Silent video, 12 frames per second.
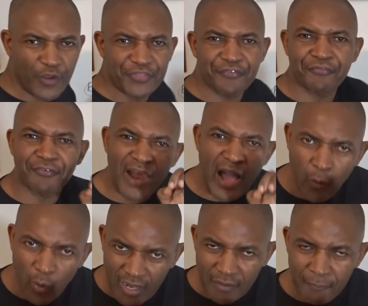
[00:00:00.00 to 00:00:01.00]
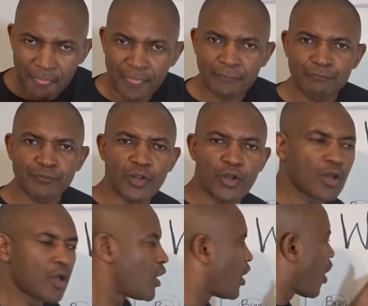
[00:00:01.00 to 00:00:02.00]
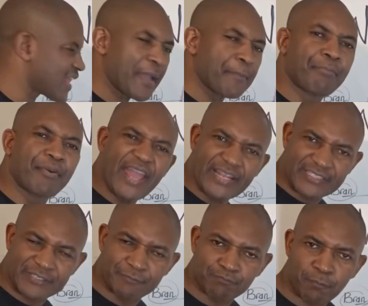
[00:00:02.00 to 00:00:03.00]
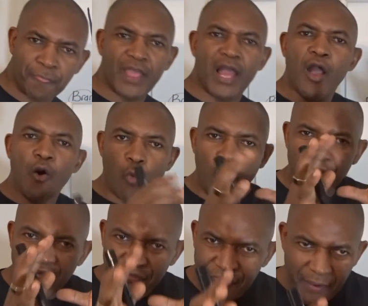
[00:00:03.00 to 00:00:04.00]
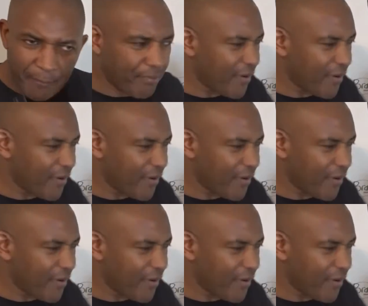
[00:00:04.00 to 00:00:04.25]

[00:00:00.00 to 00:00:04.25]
with flour, like bread. When they take